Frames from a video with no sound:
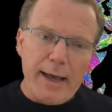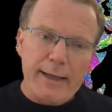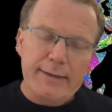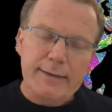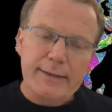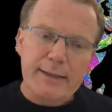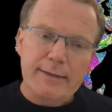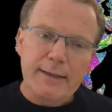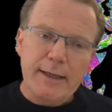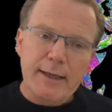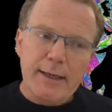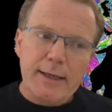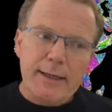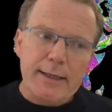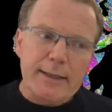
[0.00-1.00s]
and that
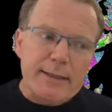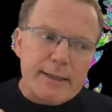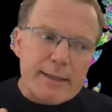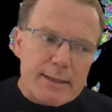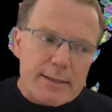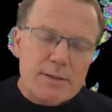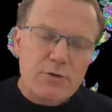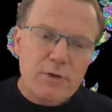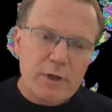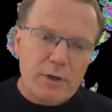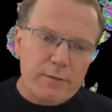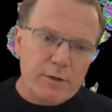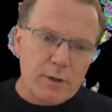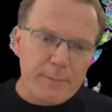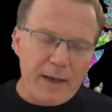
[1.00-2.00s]
in the history
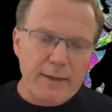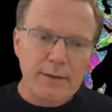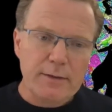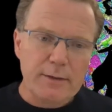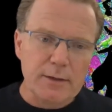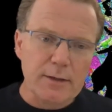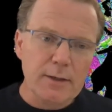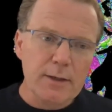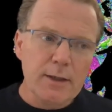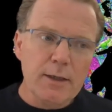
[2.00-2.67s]
of humanity,